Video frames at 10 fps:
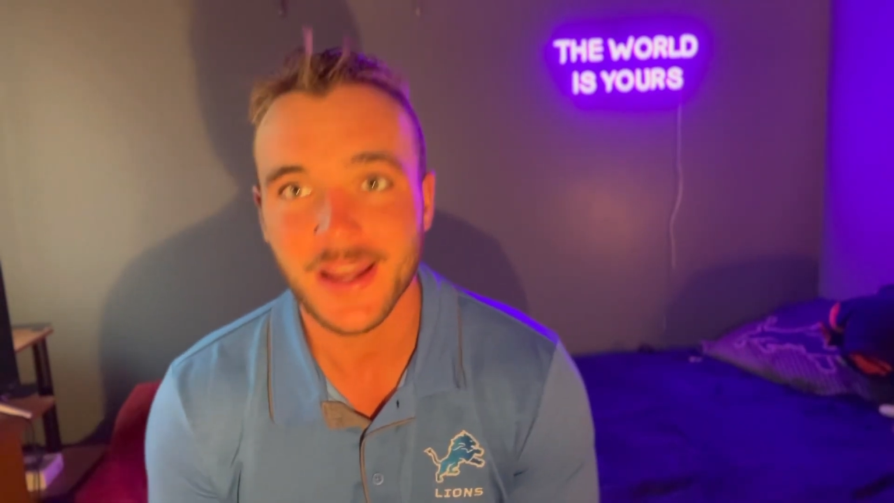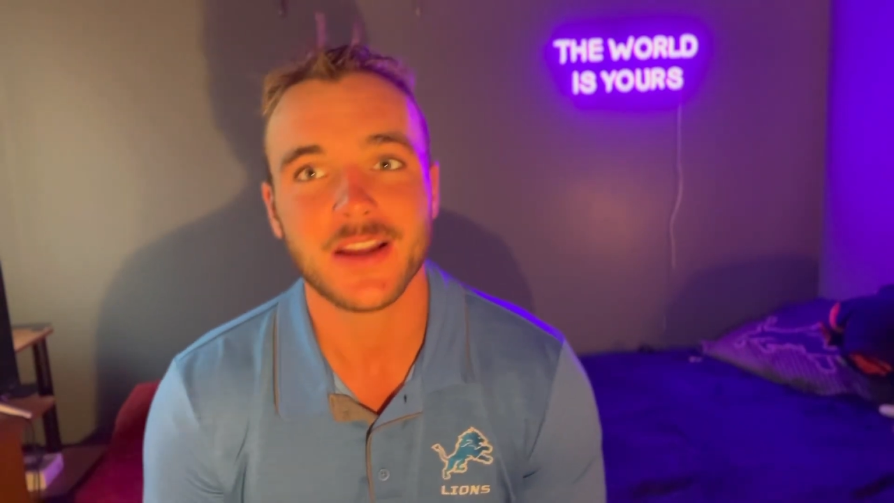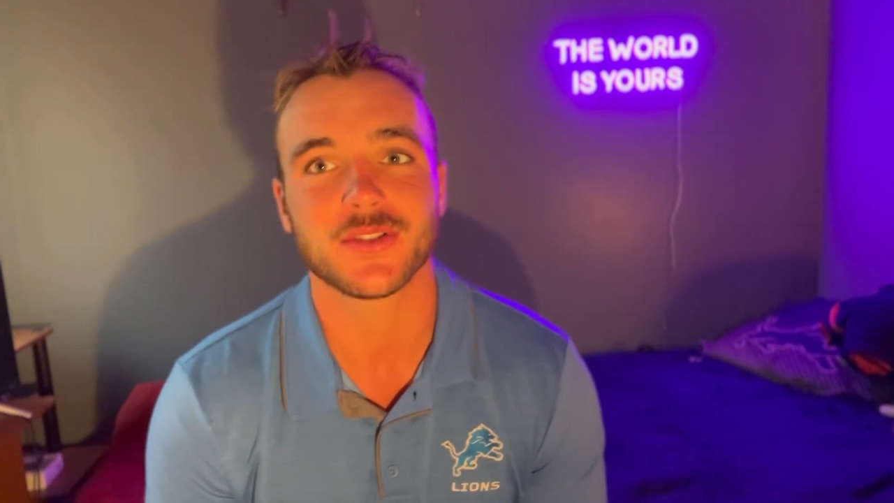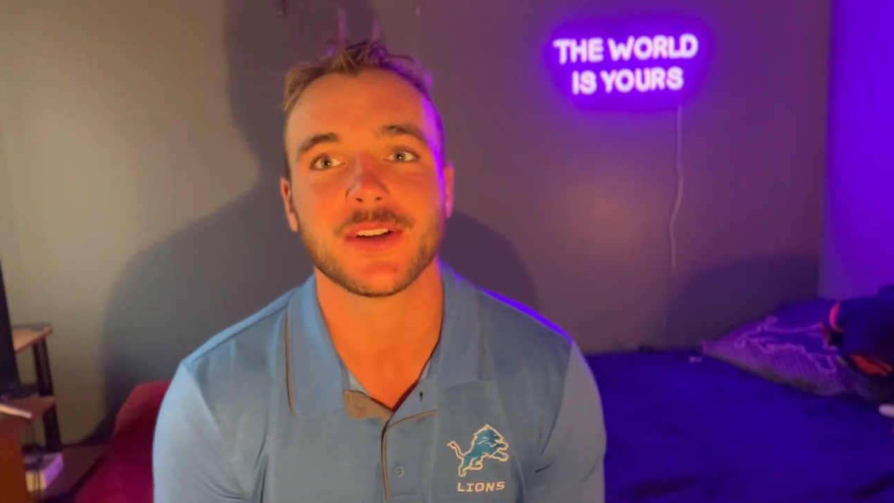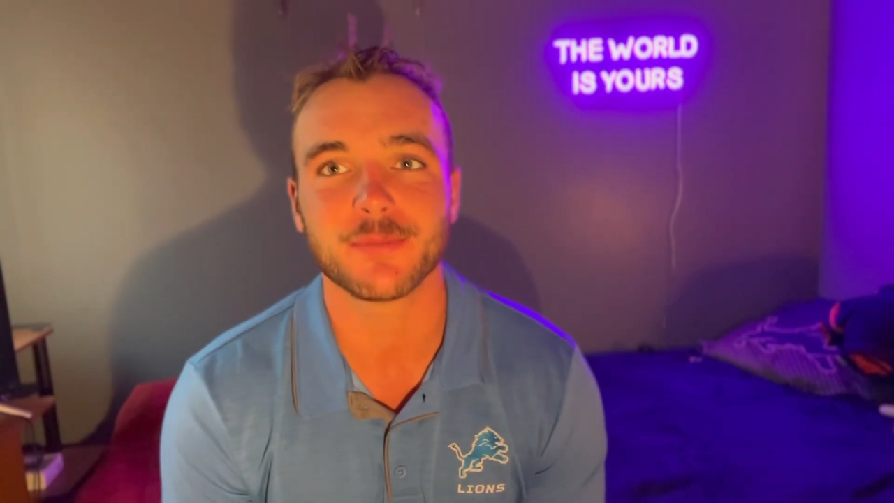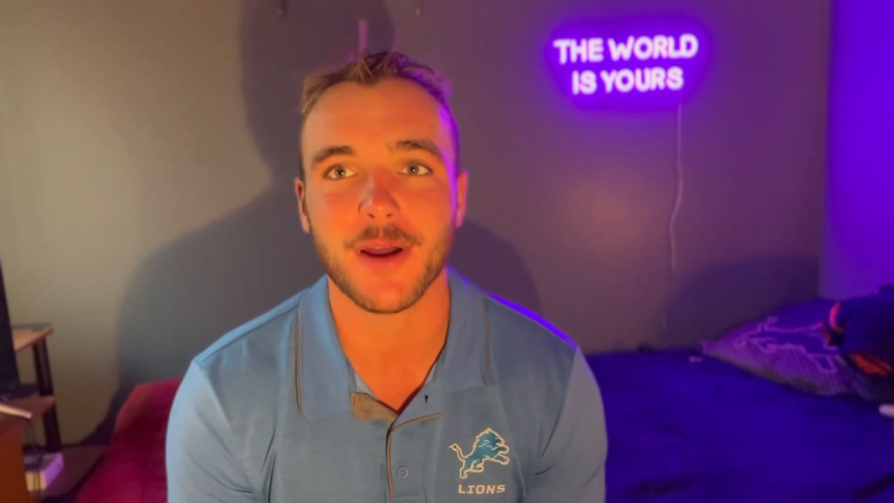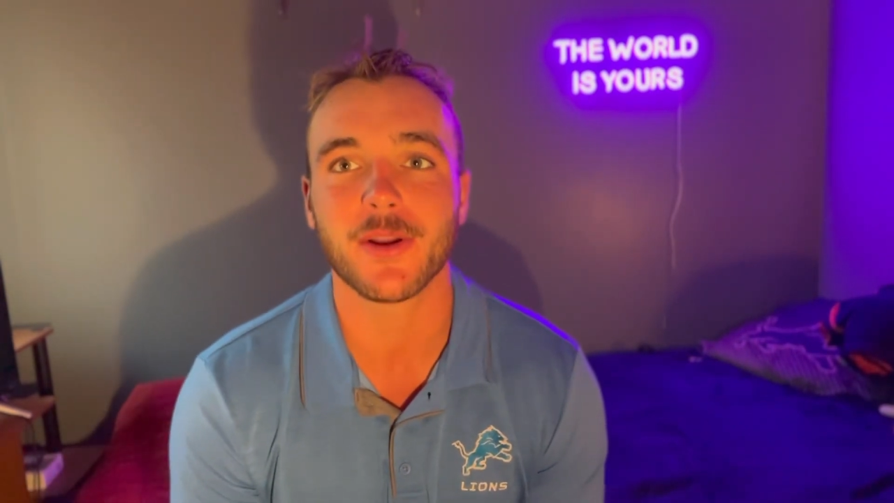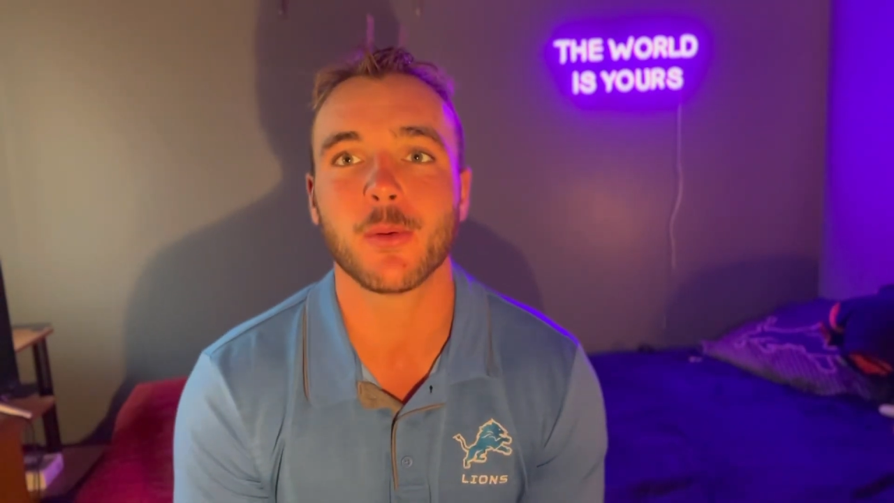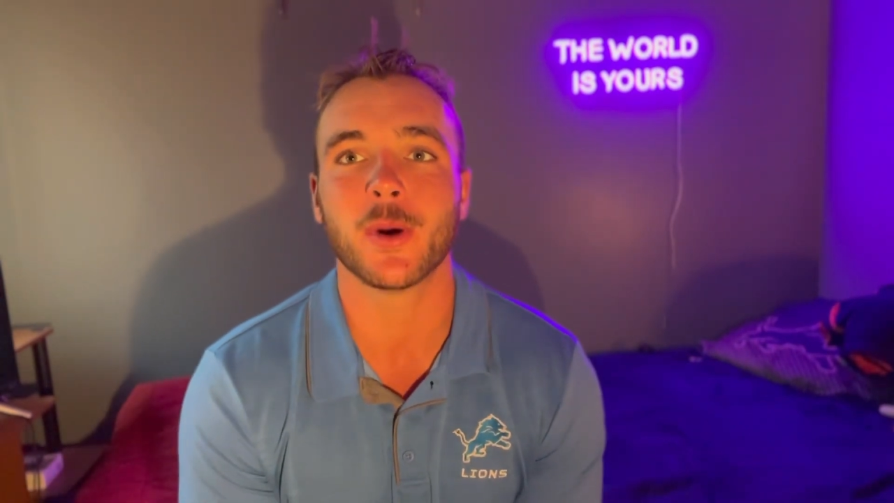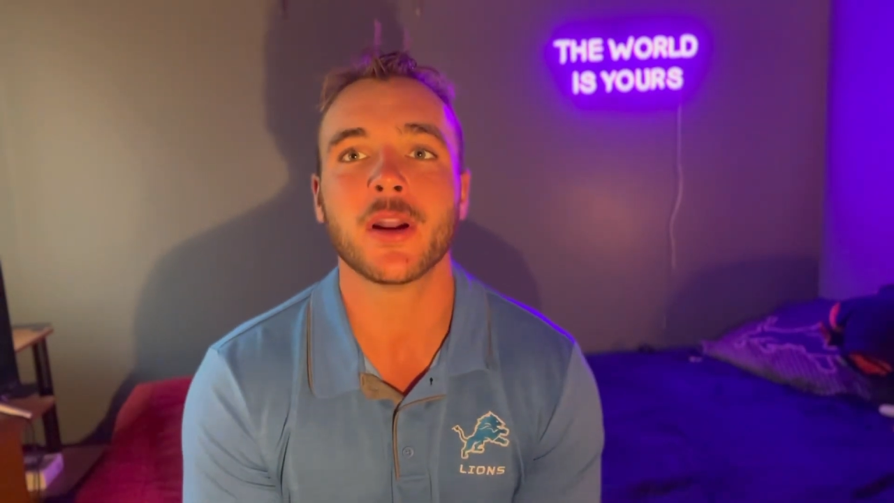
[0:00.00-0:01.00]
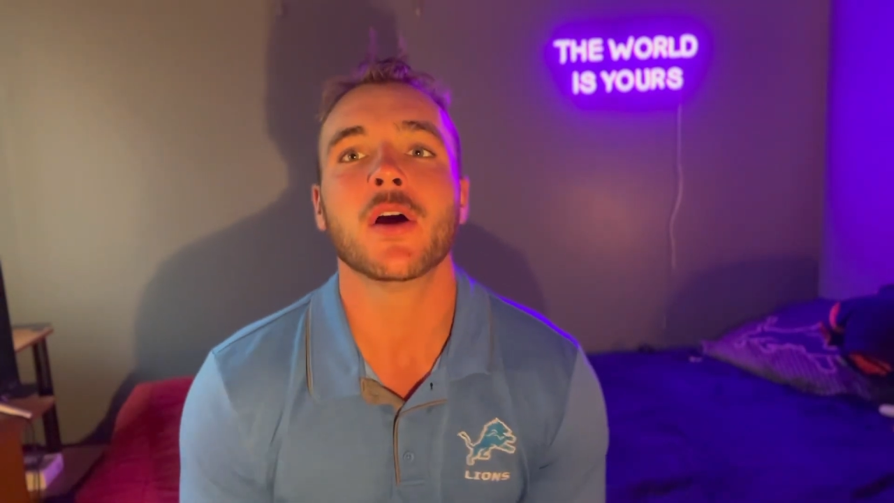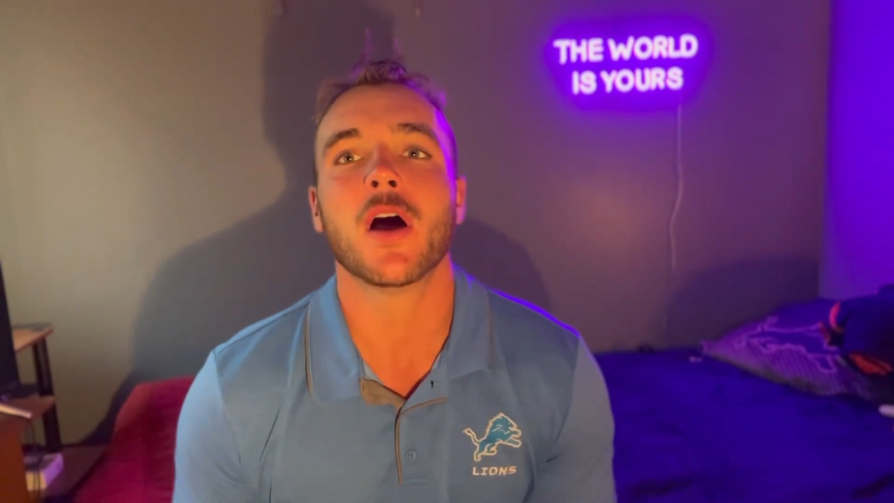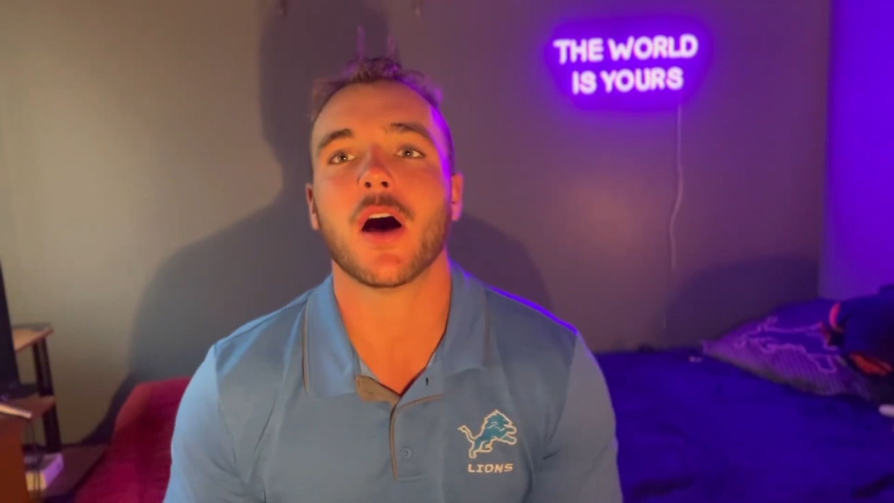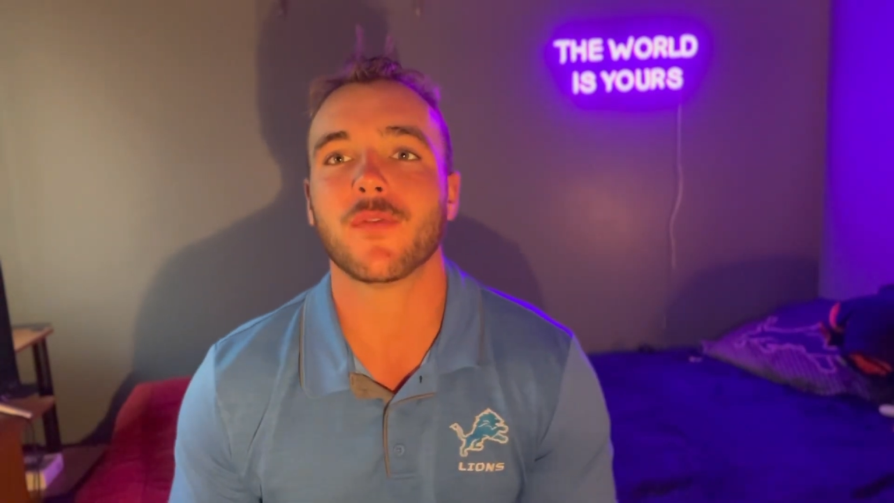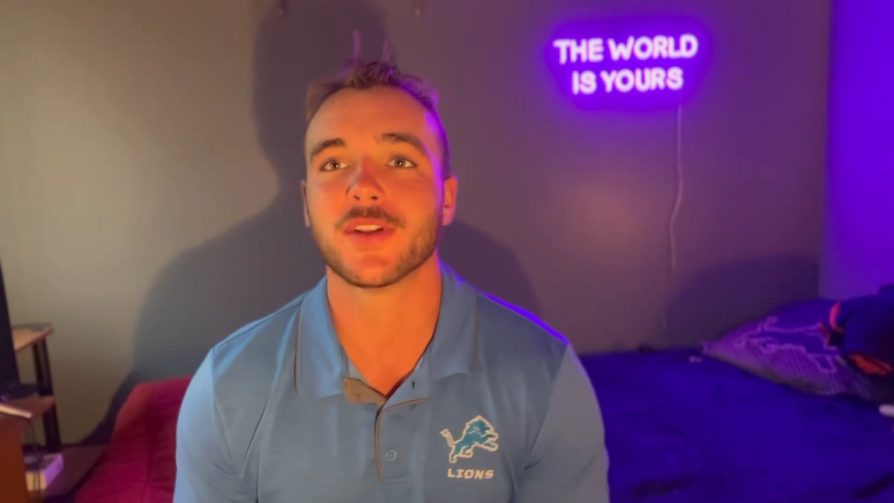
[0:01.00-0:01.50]
So he's probably going to win
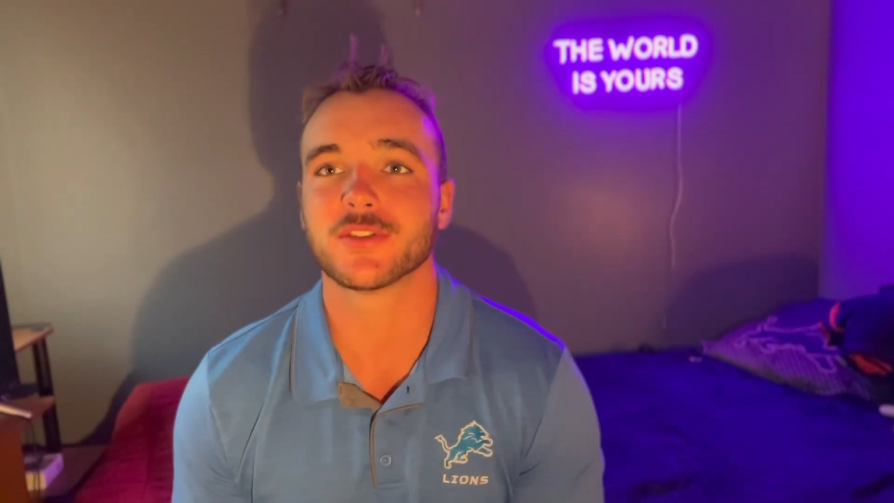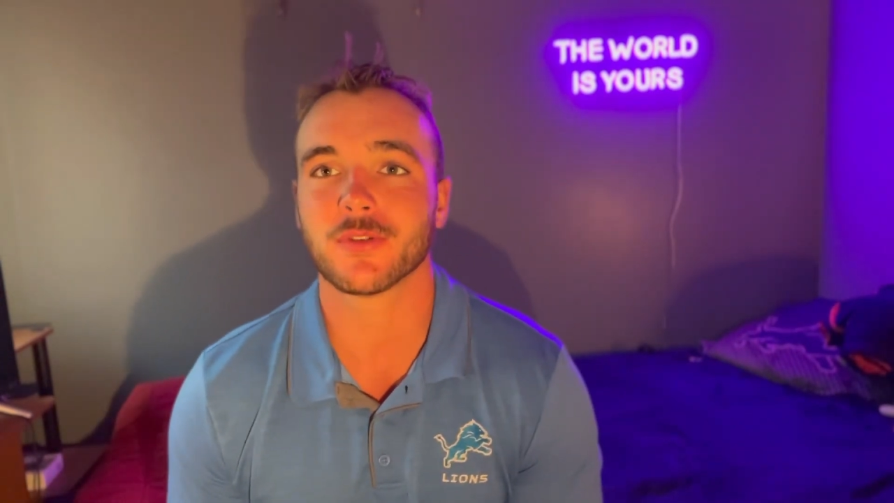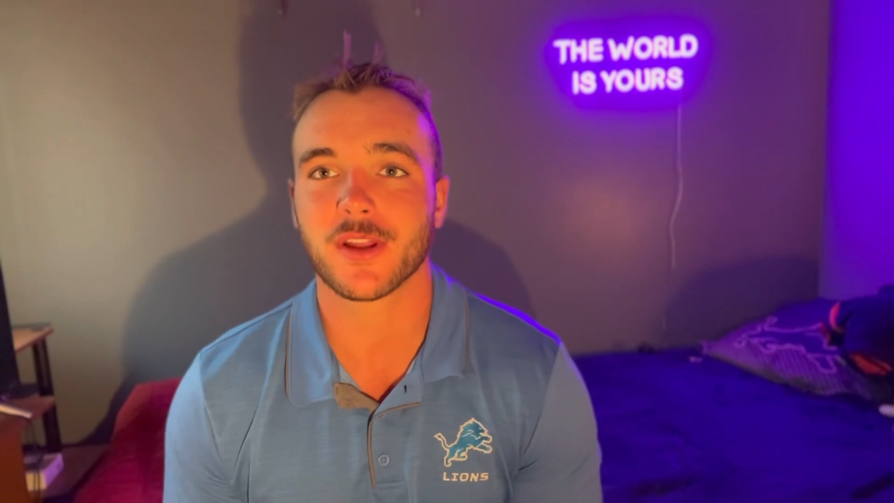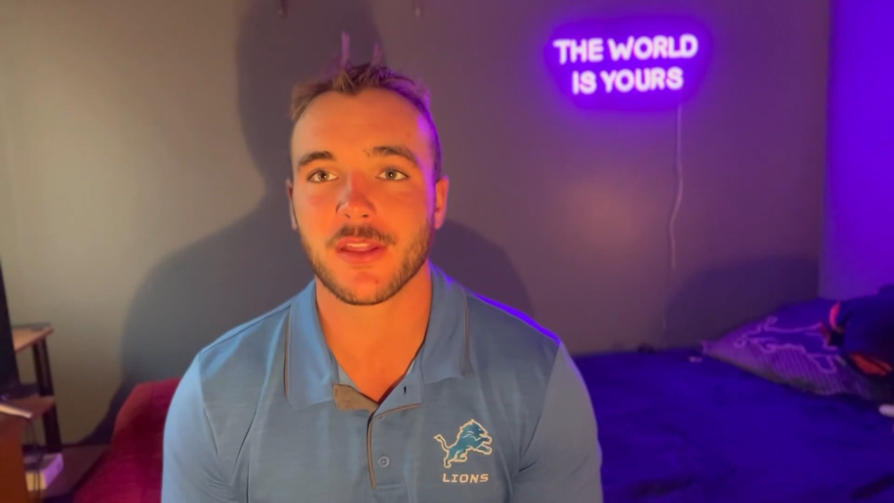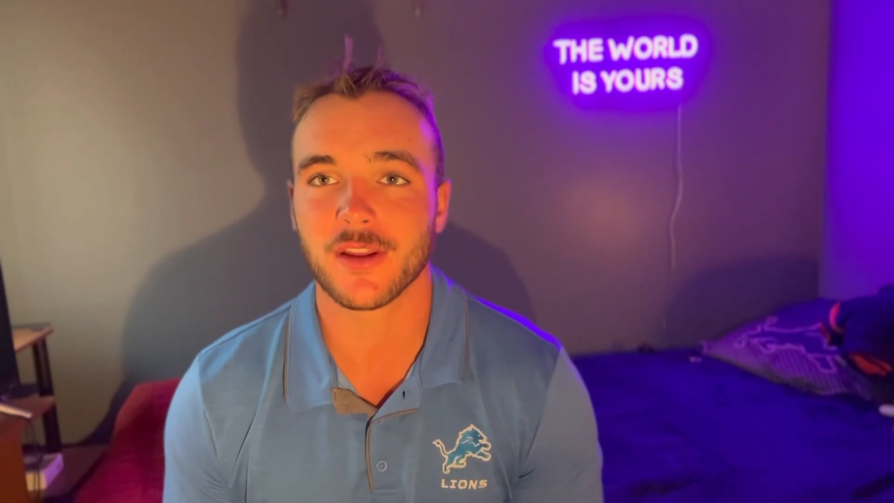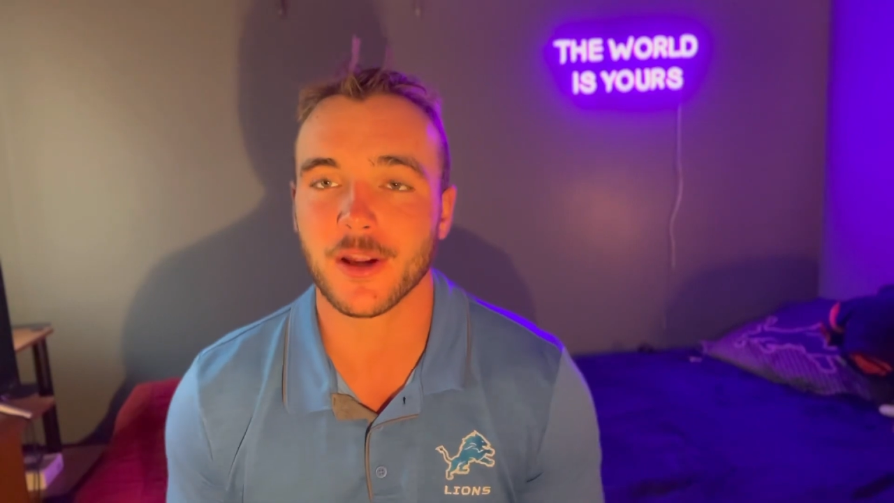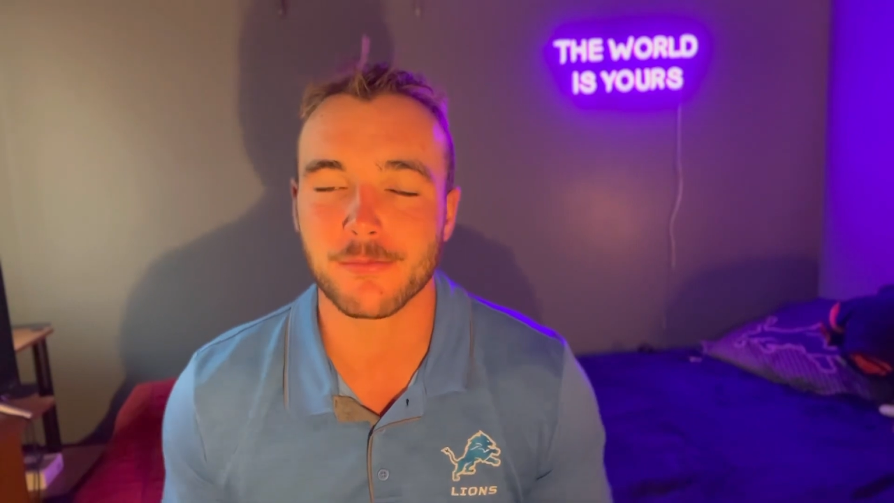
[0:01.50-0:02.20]
offensive rookie of the year.